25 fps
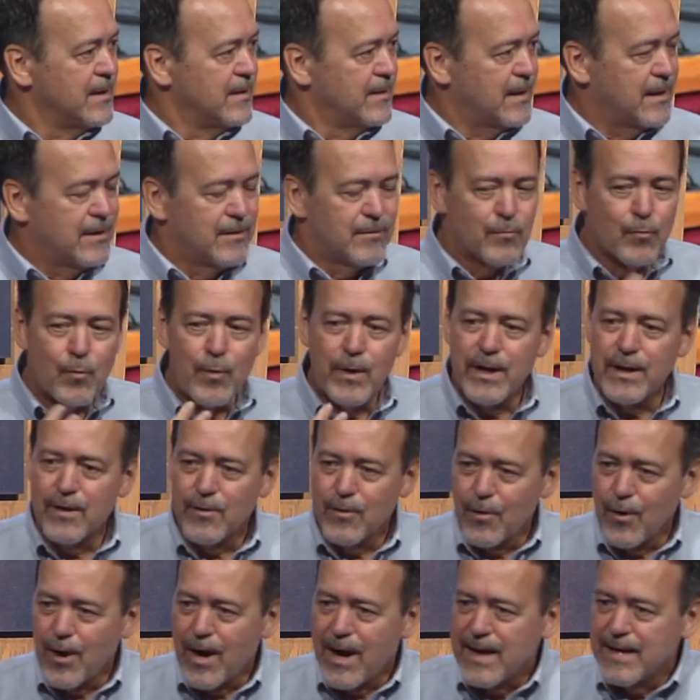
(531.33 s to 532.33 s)
The way
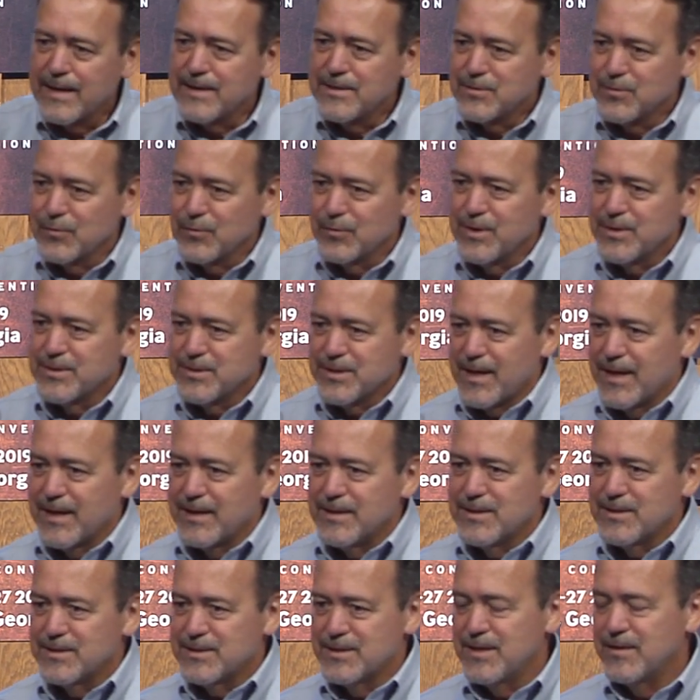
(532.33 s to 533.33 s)
her eyes are
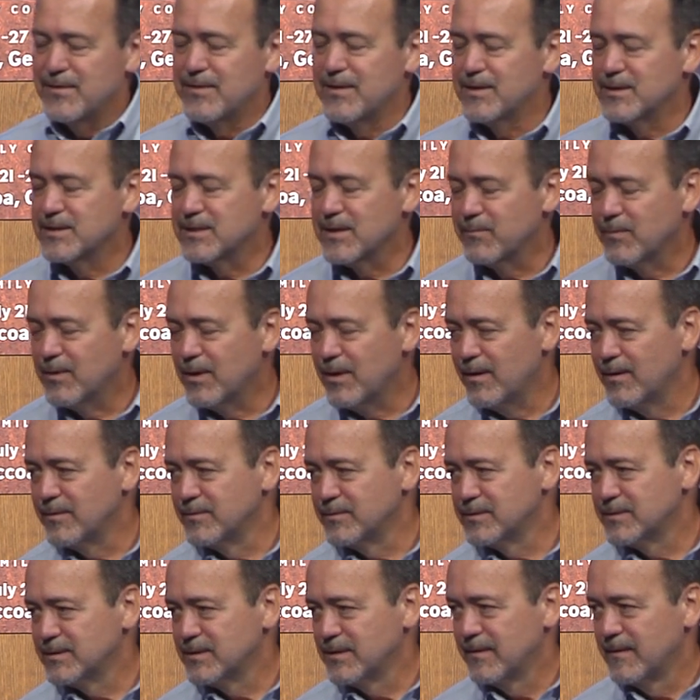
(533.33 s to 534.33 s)
designed to see things up
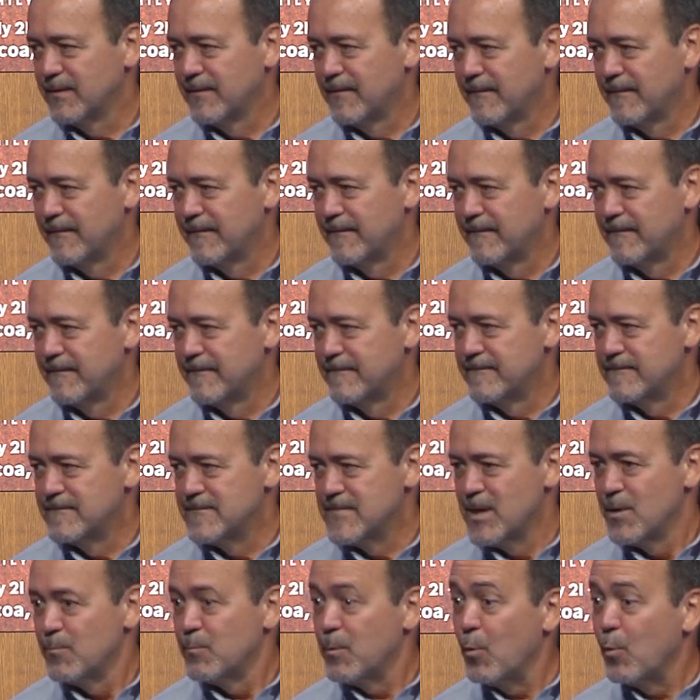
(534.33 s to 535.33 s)
close.
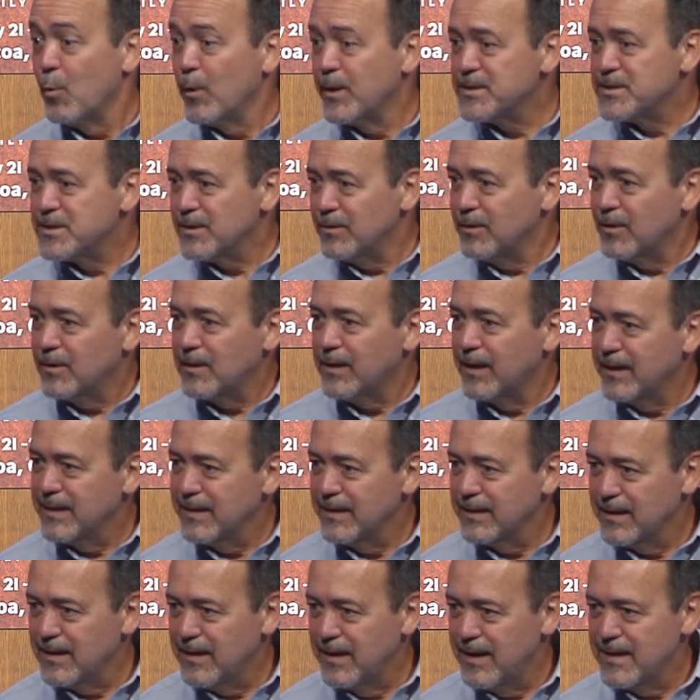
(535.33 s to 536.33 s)
But what does it look like
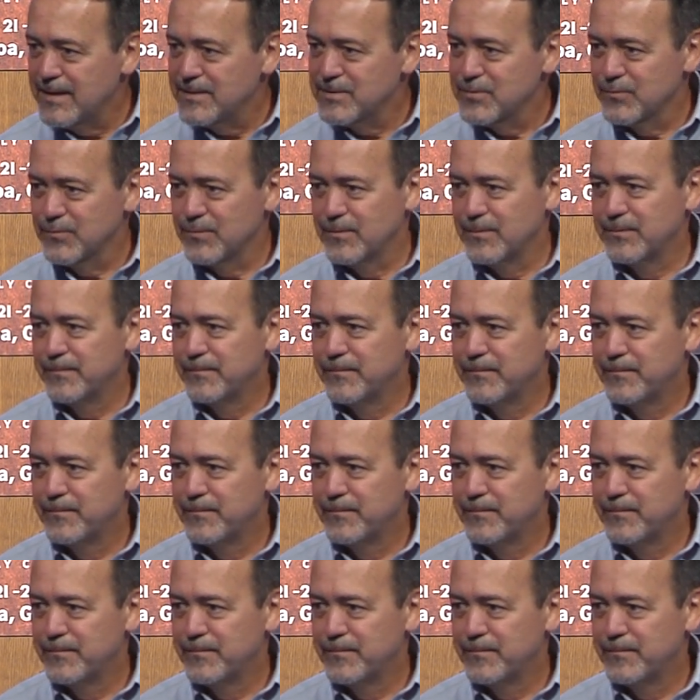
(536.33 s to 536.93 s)
in a classroom?